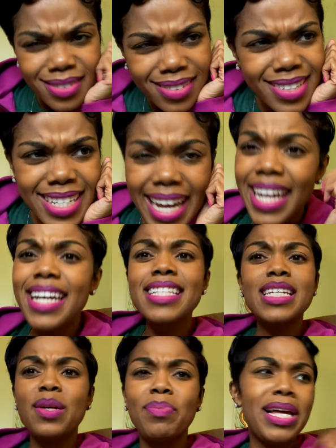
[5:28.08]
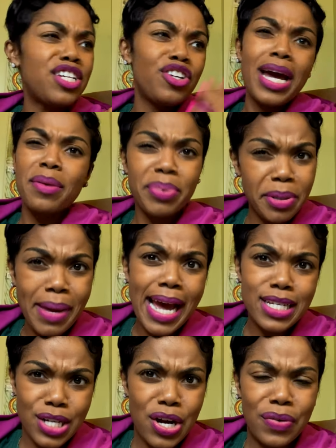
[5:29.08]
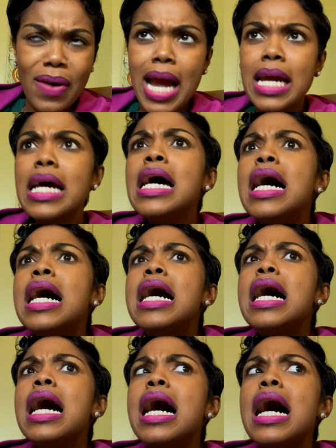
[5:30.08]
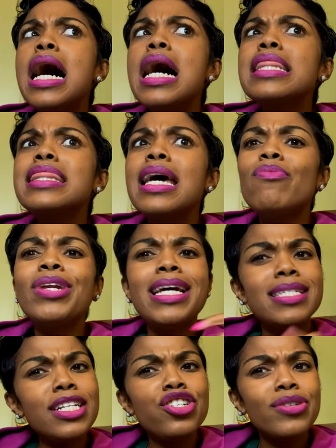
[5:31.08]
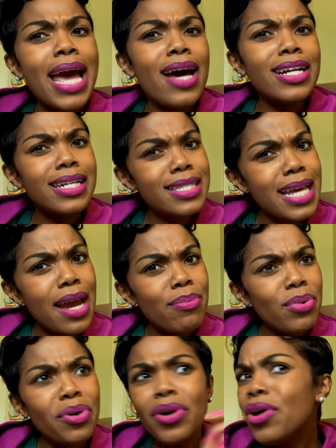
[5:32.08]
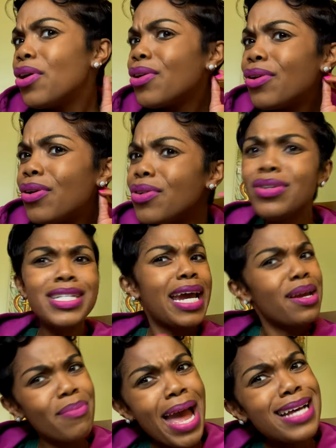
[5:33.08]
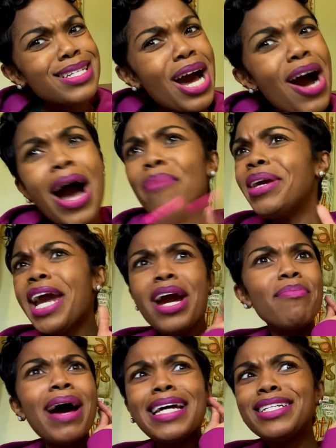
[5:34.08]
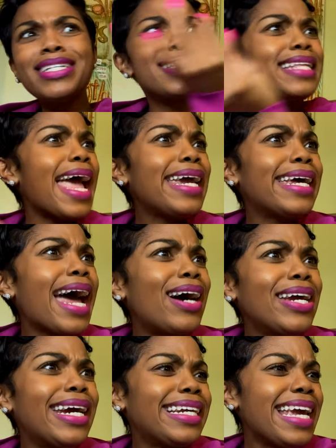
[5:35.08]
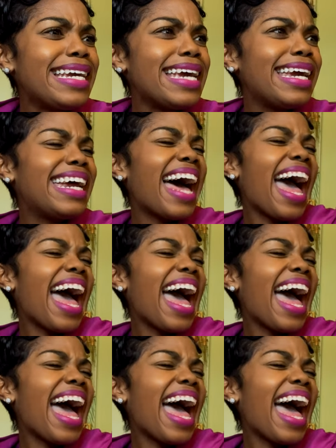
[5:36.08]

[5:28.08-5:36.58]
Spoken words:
to get into the place, you got to put a mask on, right? Then when they sit you down at the table, you can take your mask off. I mean, everybody just naked out here, kiki.